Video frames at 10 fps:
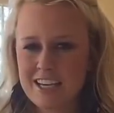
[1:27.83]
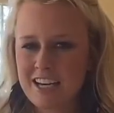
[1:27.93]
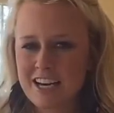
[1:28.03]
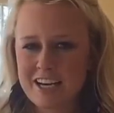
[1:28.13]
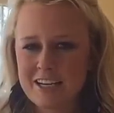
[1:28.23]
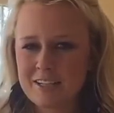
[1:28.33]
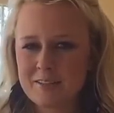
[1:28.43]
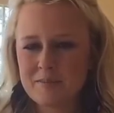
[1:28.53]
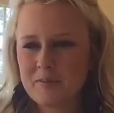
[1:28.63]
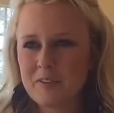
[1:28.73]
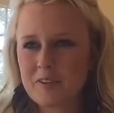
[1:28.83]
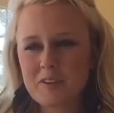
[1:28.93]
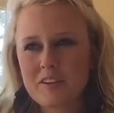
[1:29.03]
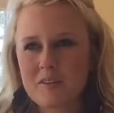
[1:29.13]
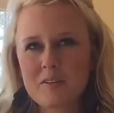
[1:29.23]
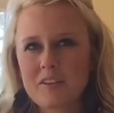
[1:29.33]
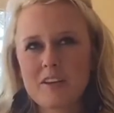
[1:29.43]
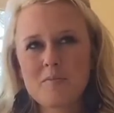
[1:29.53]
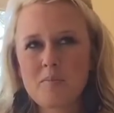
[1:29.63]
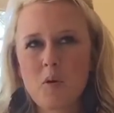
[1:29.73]
the
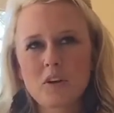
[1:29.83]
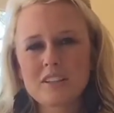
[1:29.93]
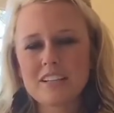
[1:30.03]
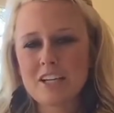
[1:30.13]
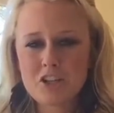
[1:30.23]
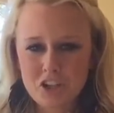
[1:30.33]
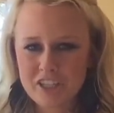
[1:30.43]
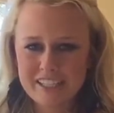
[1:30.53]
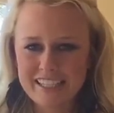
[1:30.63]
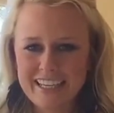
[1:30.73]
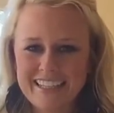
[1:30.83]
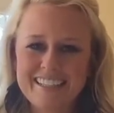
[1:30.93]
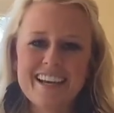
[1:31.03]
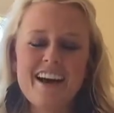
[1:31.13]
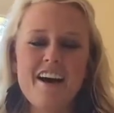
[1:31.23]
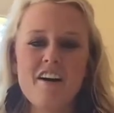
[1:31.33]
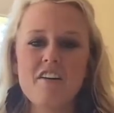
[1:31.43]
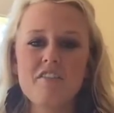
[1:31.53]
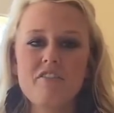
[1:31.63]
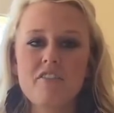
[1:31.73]
important intricacies of